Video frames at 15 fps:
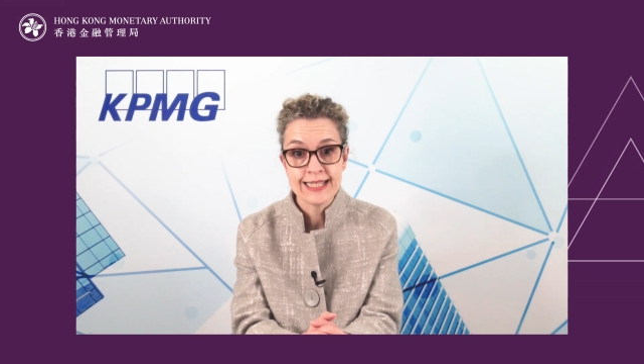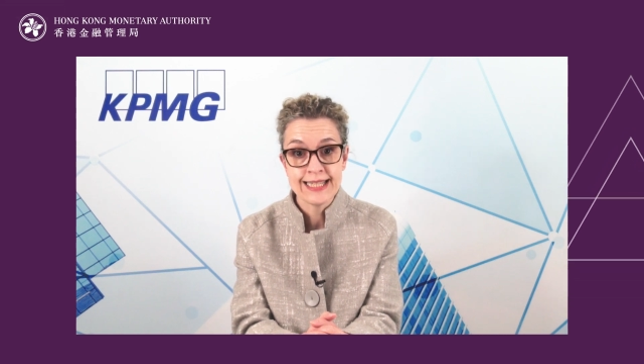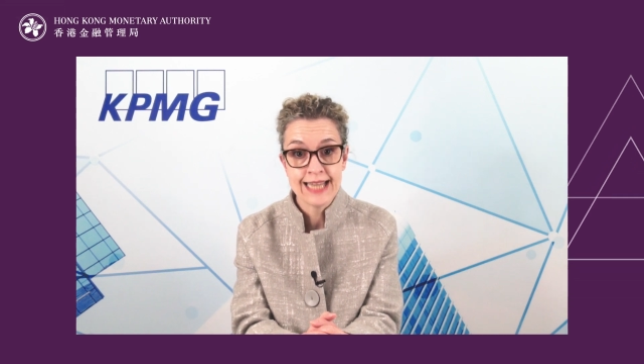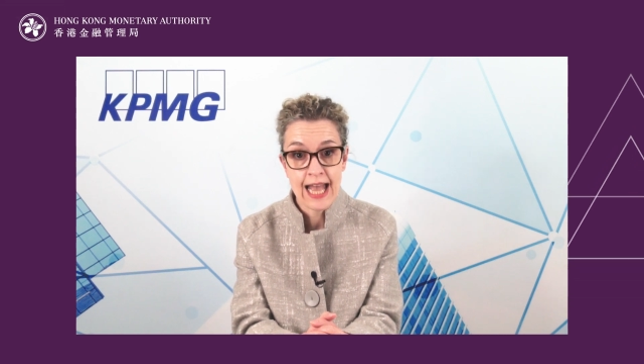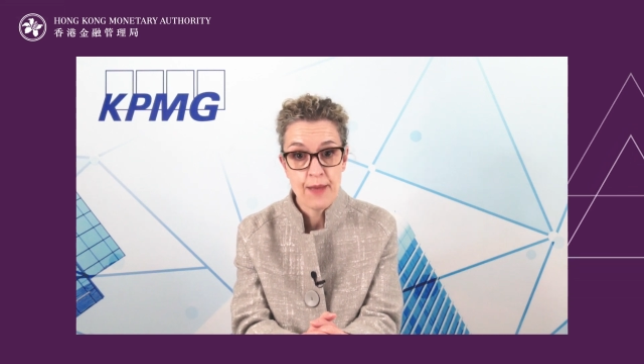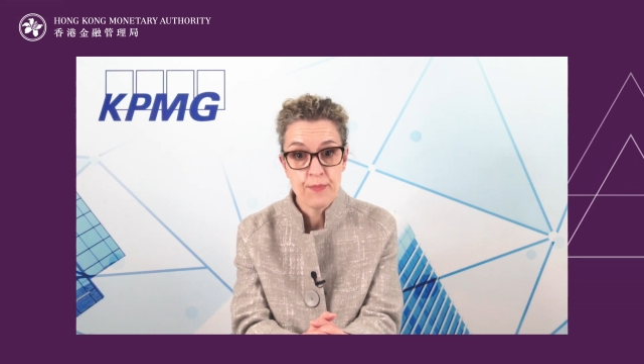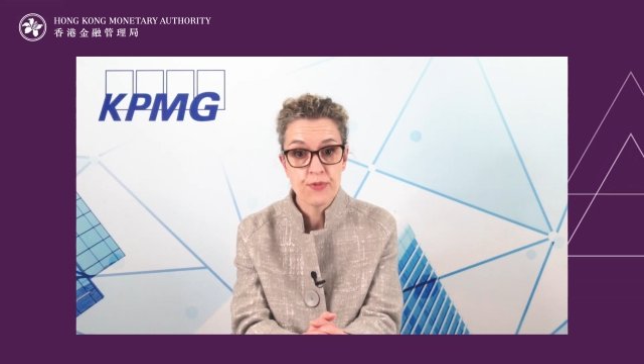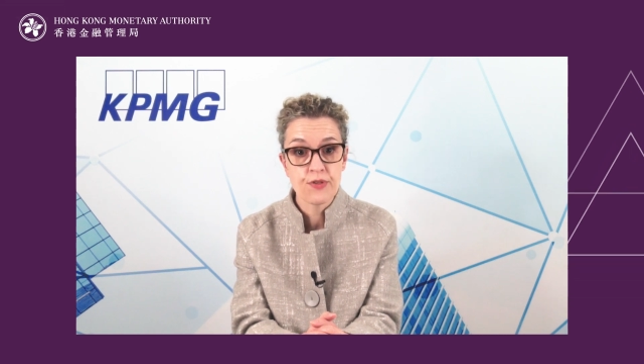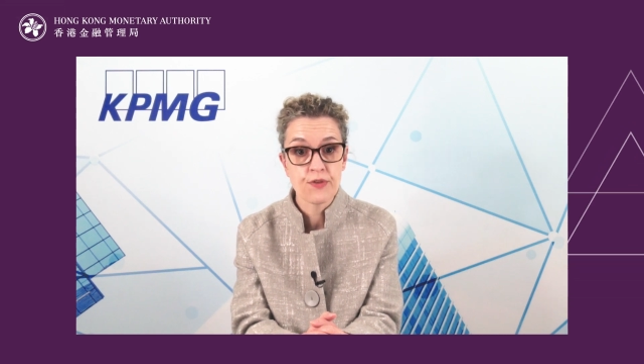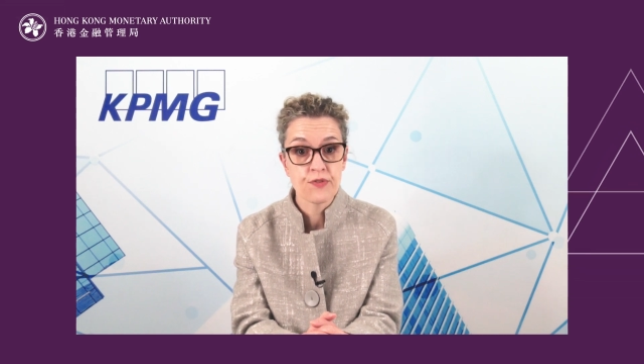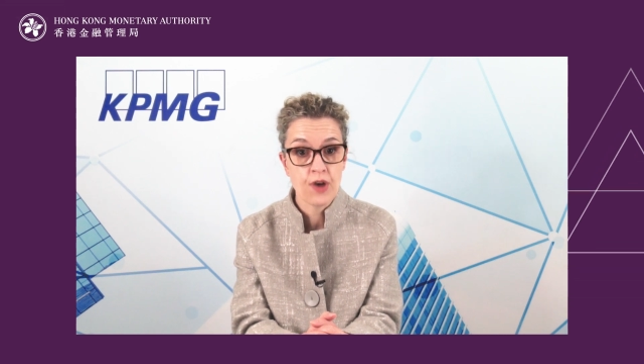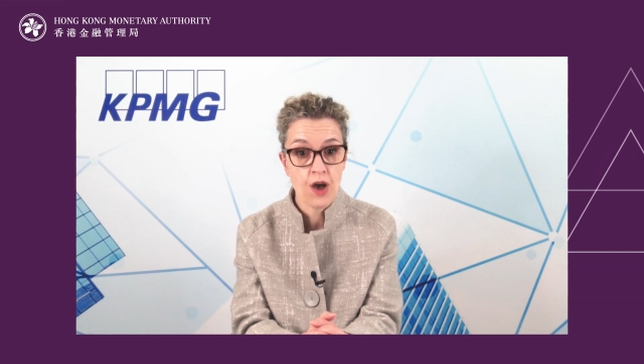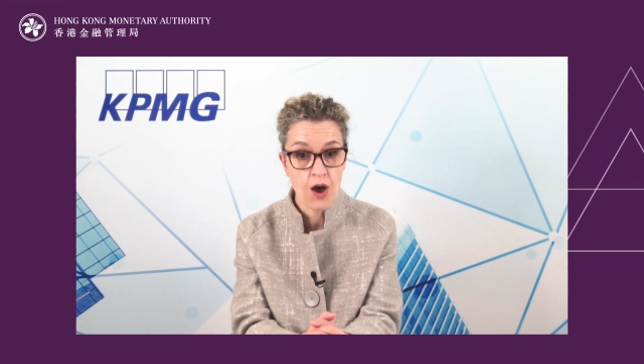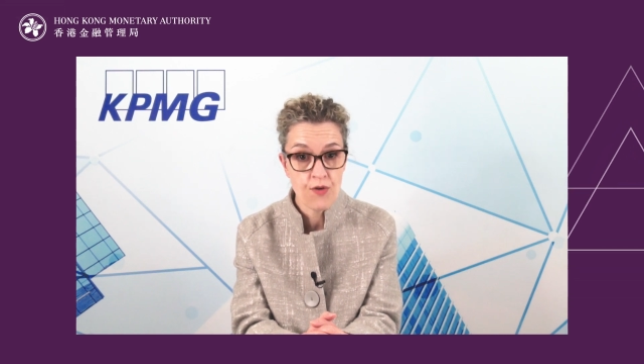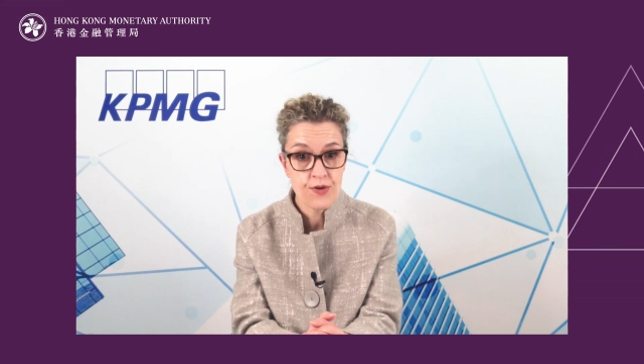depth of
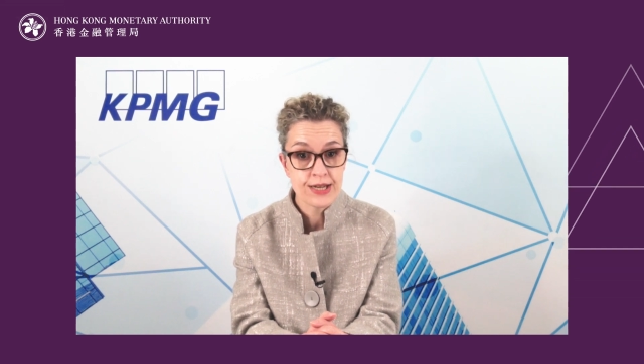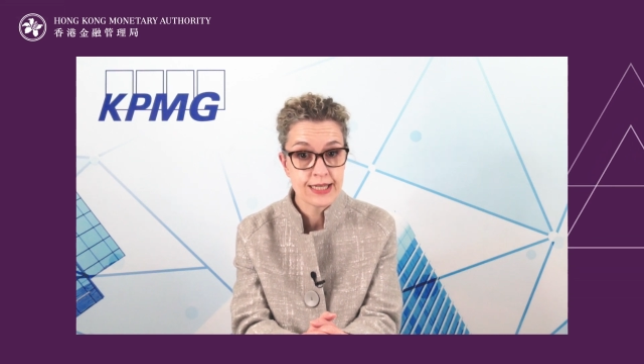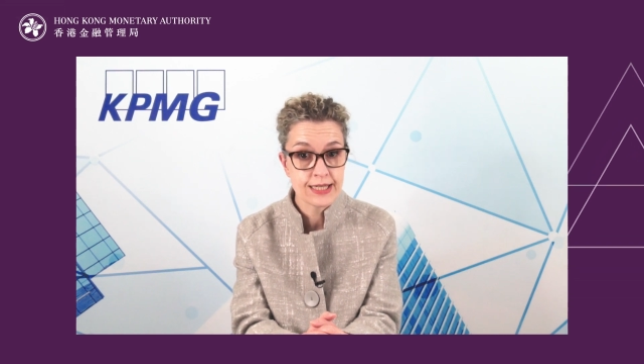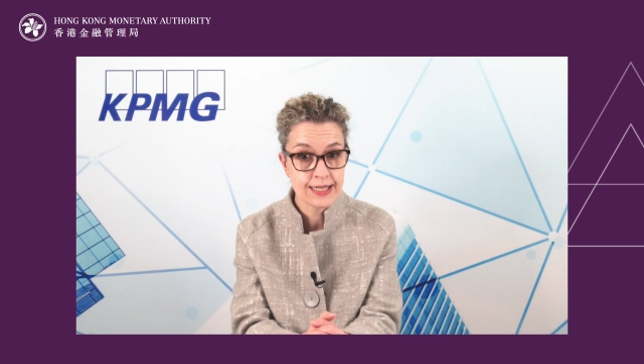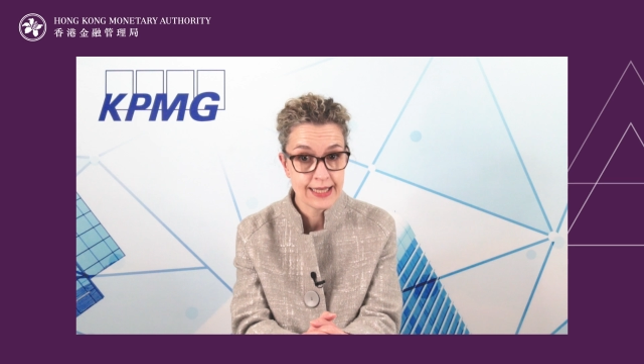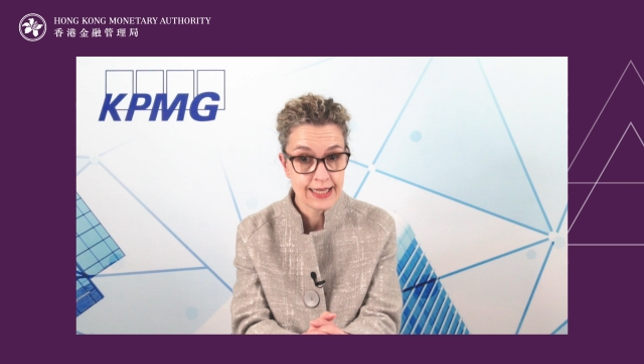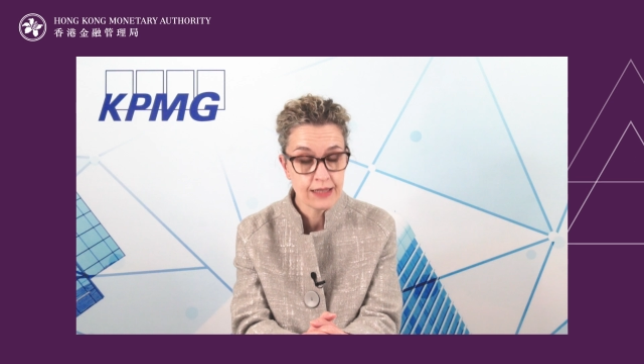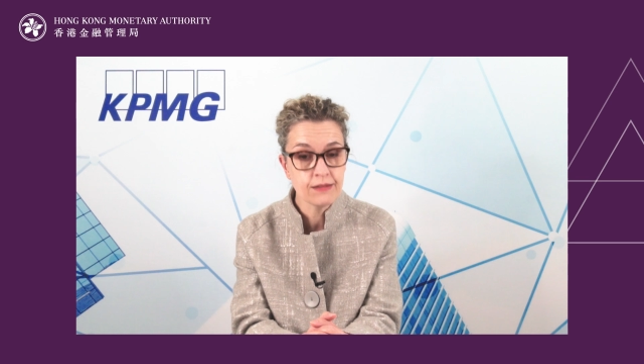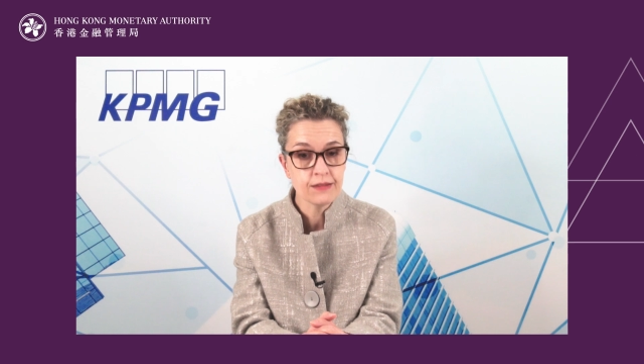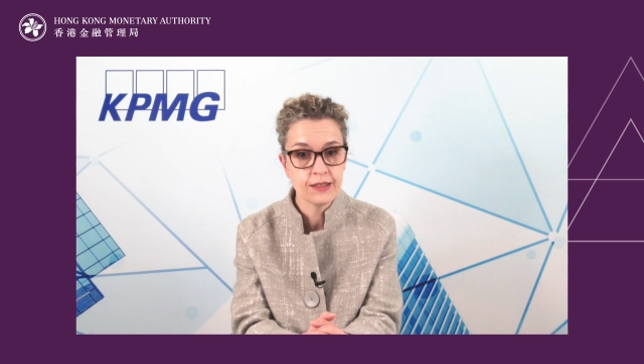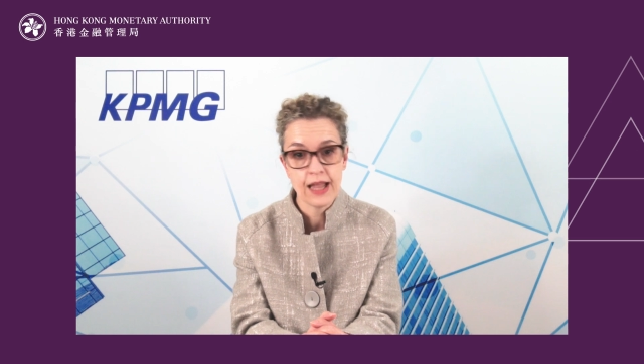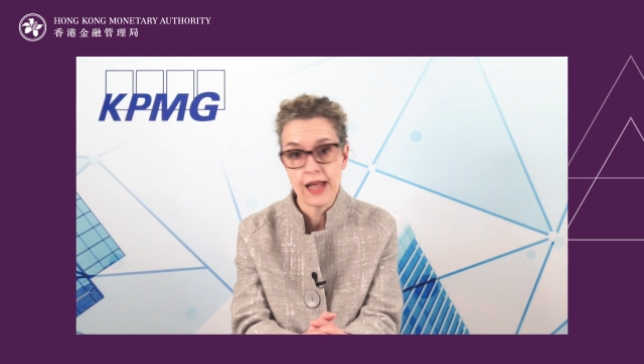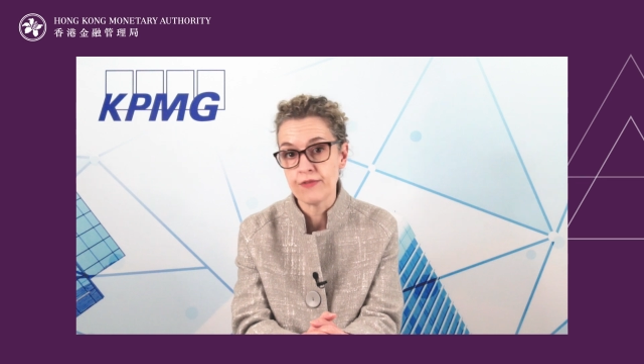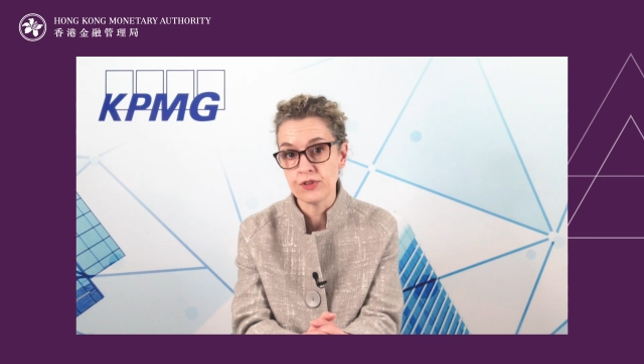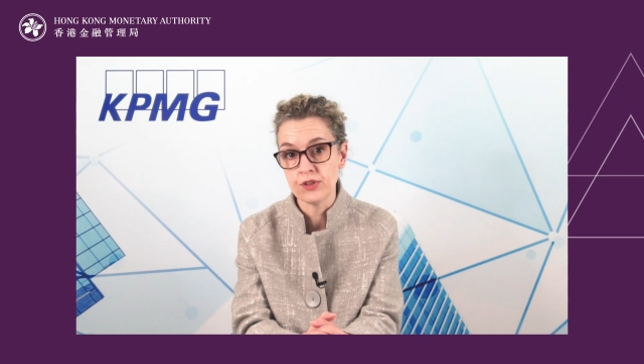current skill
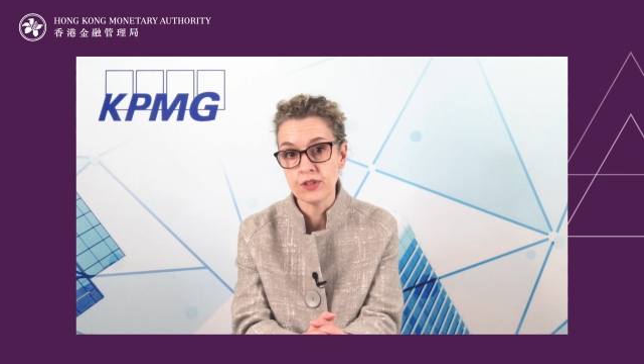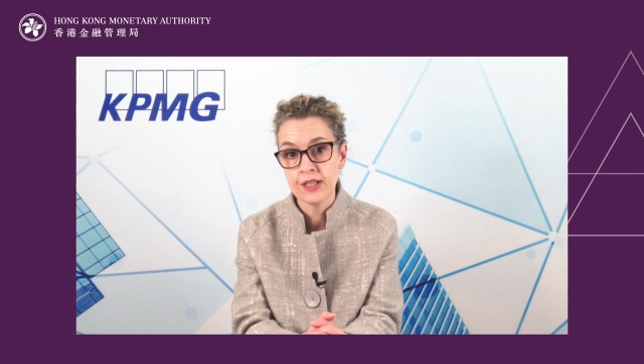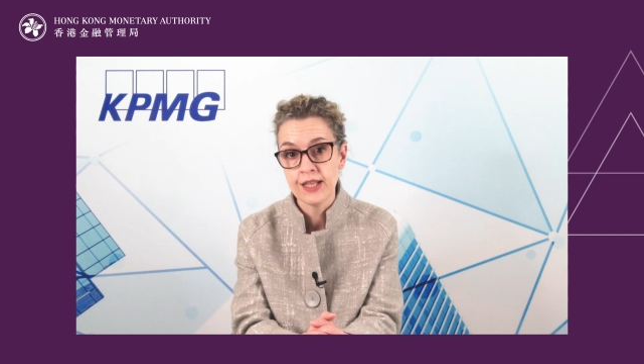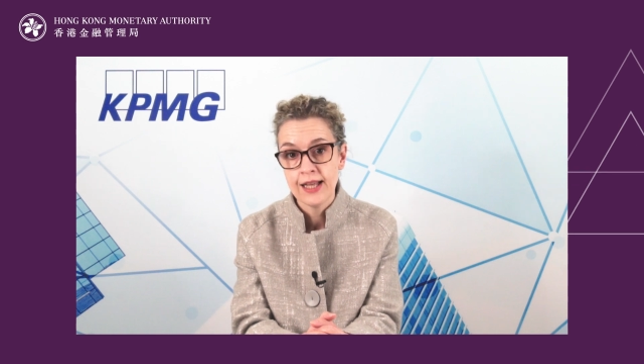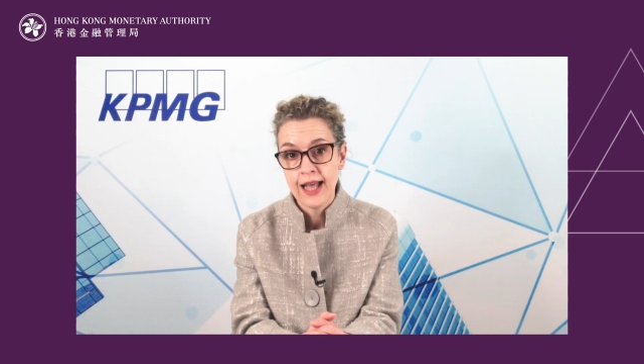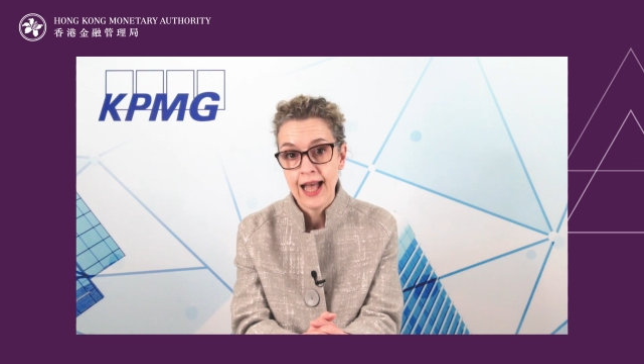level,